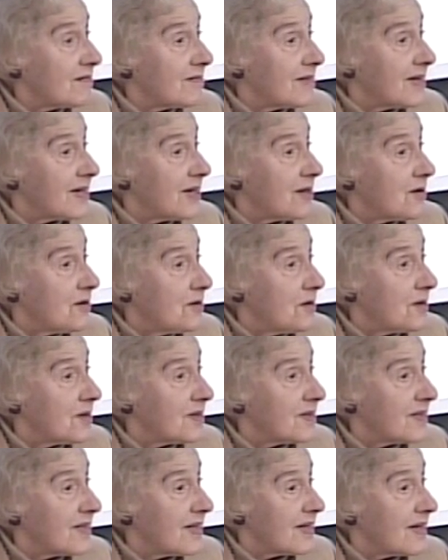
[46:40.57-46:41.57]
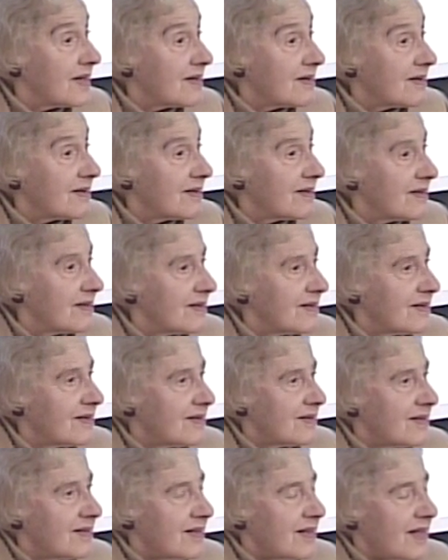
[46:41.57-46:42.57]
when I heard that.
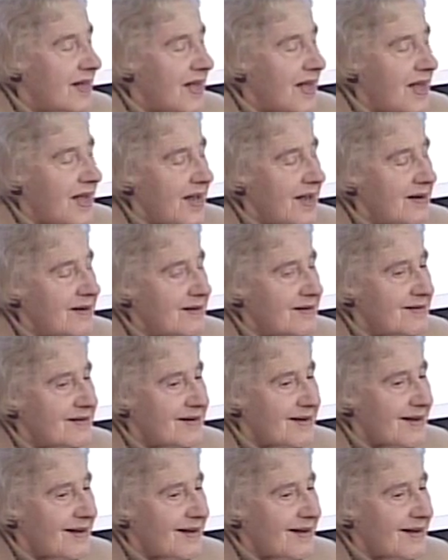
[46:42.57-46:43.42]
And